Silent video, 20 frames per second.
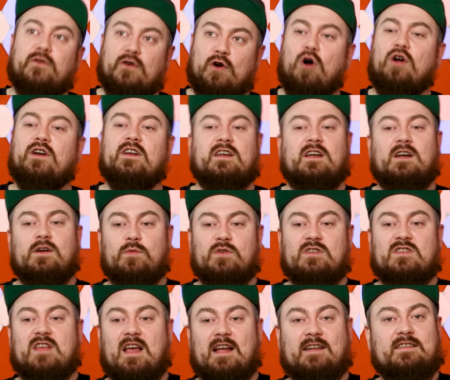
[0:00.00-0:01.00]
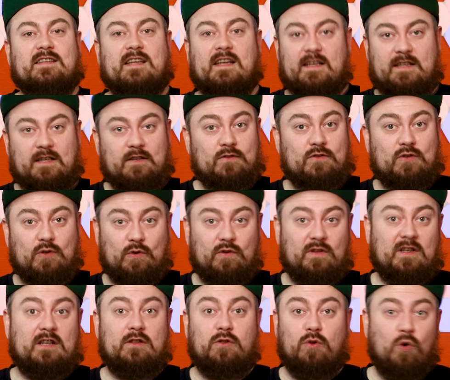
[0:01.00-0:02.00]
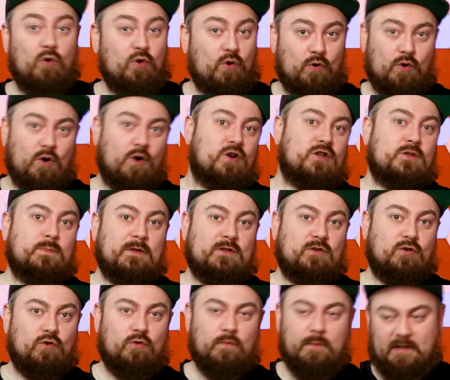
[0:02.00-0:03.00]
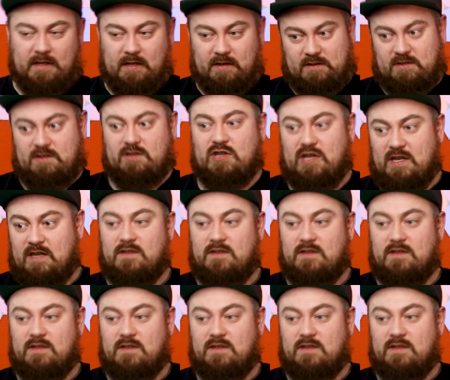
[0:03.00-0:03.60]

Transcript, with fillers: Veronica was then taken to the local hospital because she